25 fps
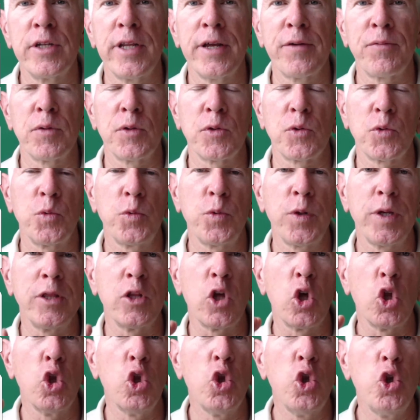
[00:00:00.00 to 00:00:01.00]
the difference between
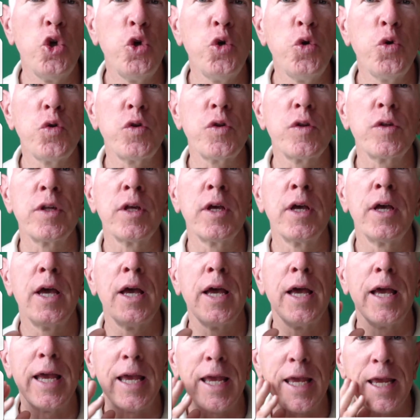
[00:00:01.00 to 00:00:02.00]
the loose
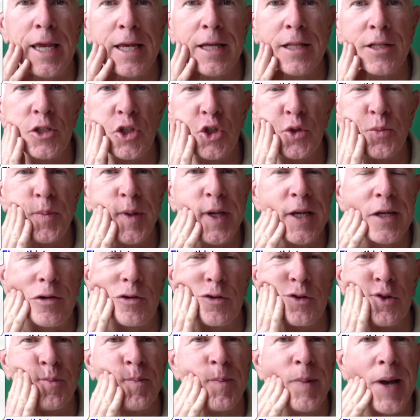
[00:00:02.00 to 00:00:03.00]
English
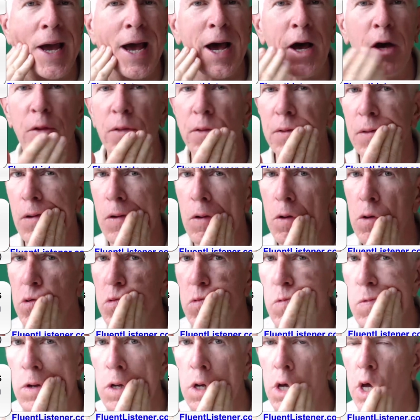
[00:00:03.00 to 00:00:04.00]
speaker's mouth
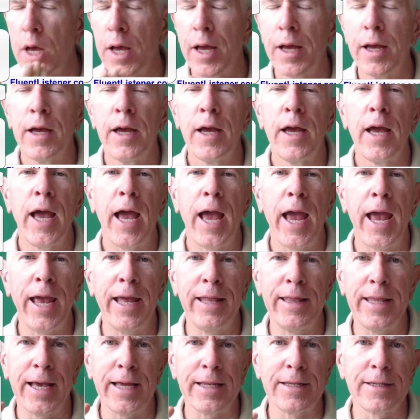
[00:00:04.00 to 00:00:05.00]

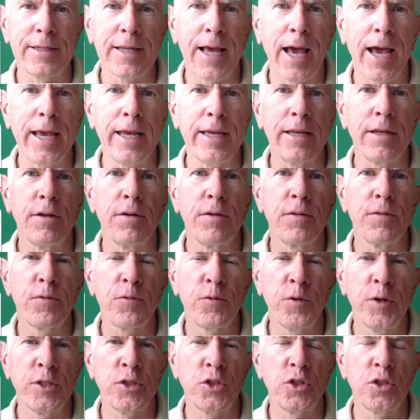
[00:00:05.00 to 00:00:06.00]
and that tight
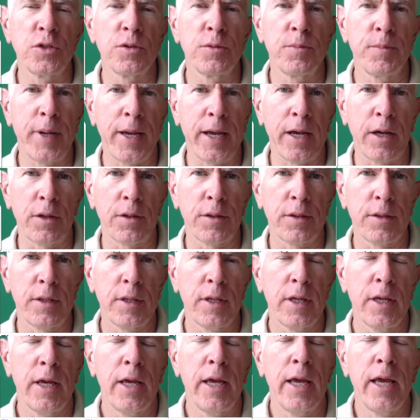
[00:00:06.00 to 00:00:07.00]
French mouth.
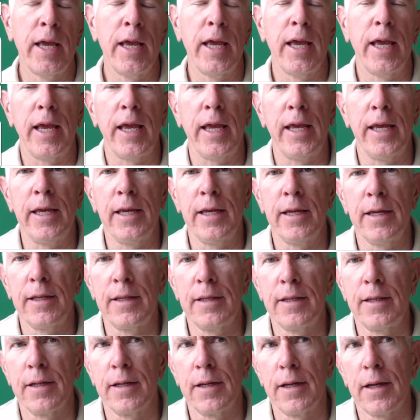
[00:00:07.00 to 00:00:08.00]

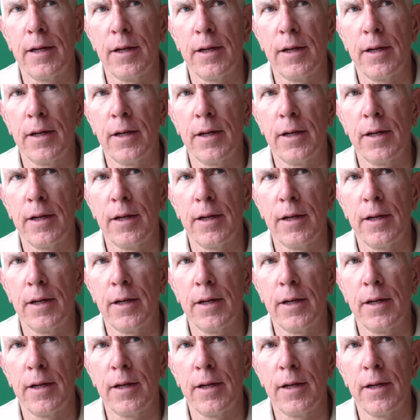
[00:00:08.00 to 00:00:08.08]
And